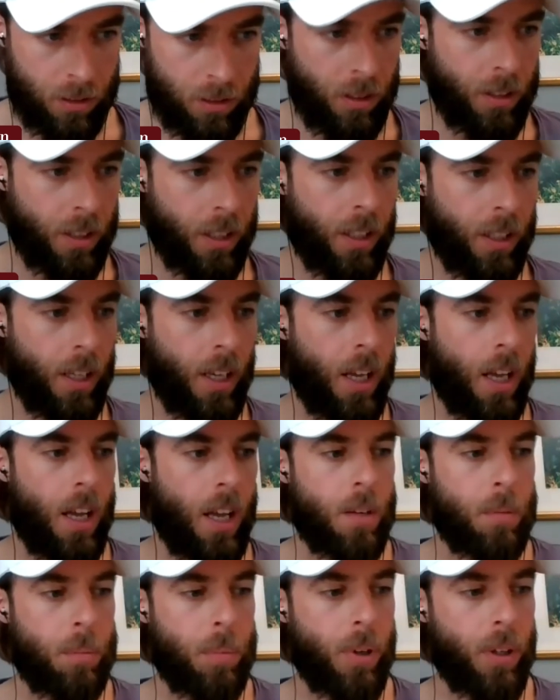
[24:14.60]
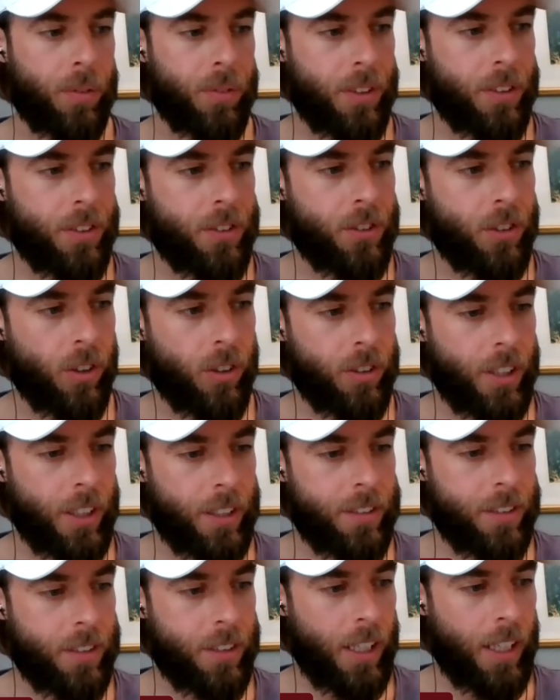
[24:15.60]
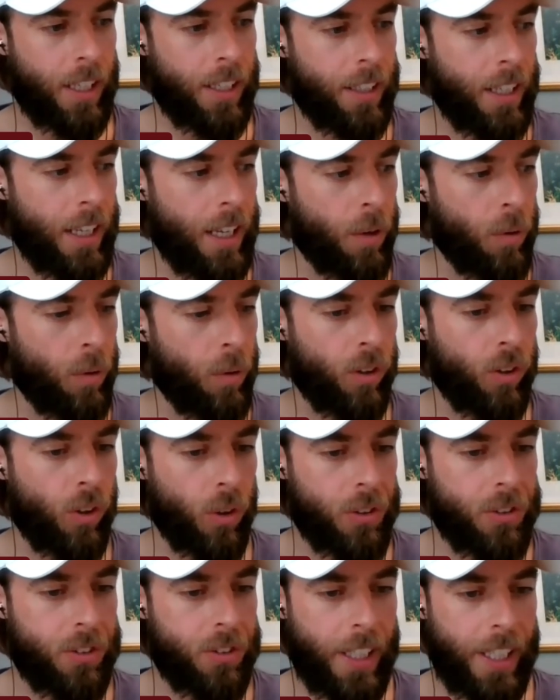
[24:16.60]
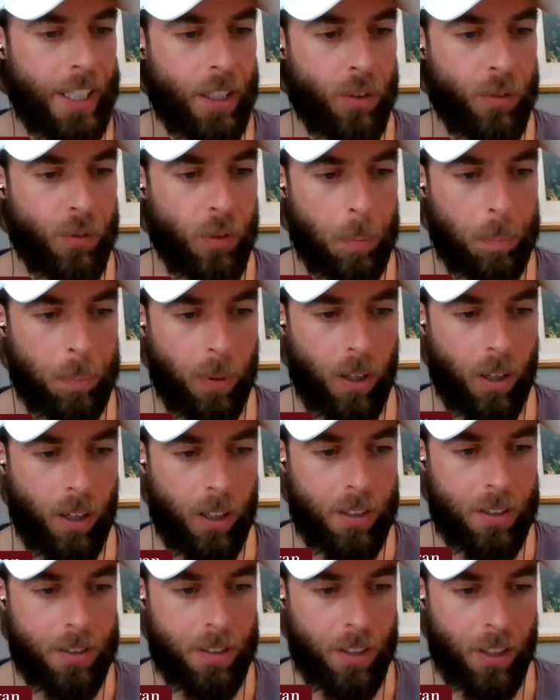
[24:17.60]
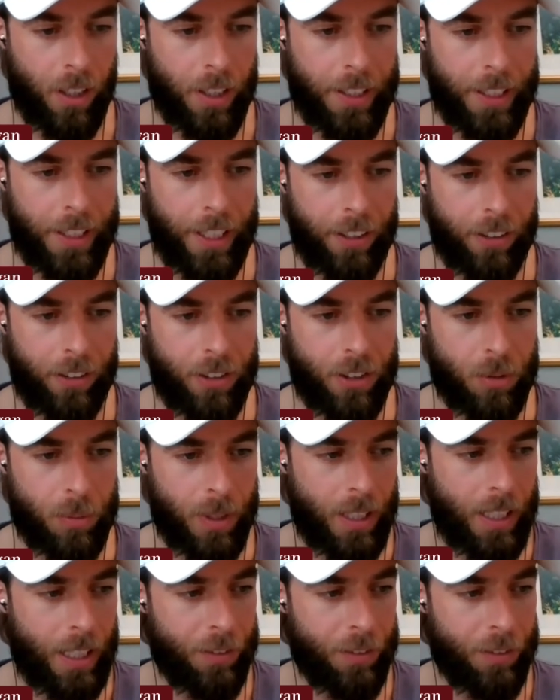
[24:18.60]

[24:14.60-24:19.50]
Okay, perfect. So that's, and now of course the ladies football is in high gear as well.